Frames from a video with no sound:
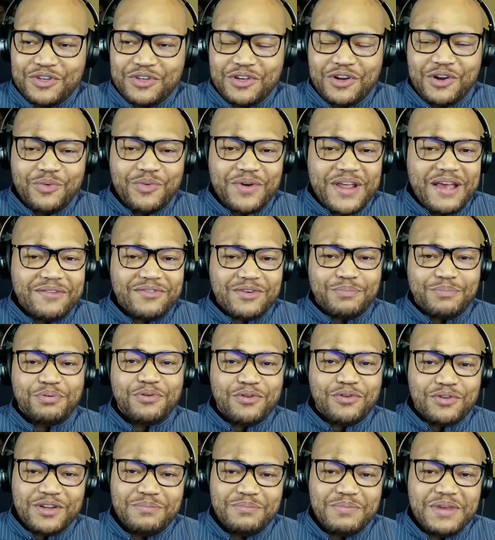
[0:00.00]
You don't want to have to
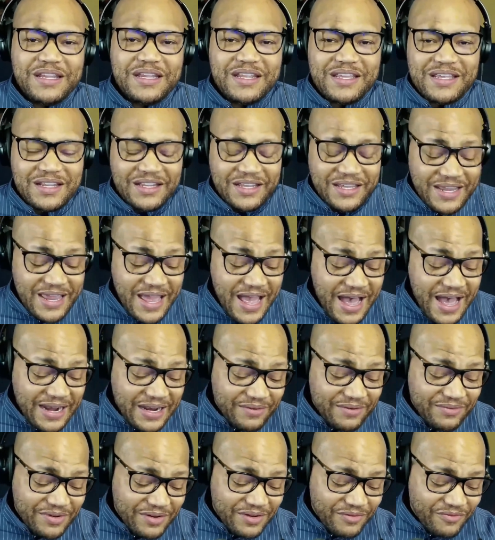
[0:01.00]
pull immediately out
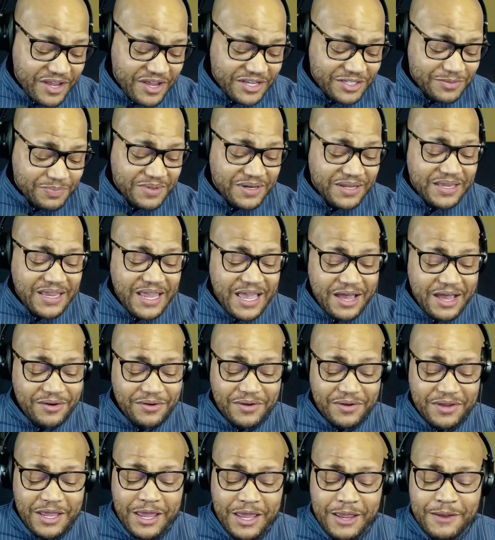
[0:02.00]
of an investment account.
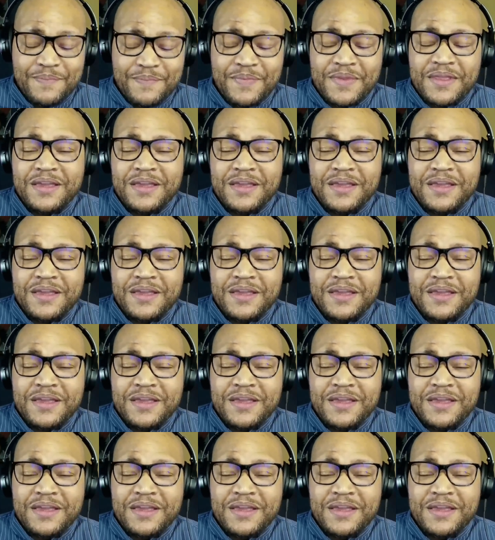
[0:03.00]
Okay.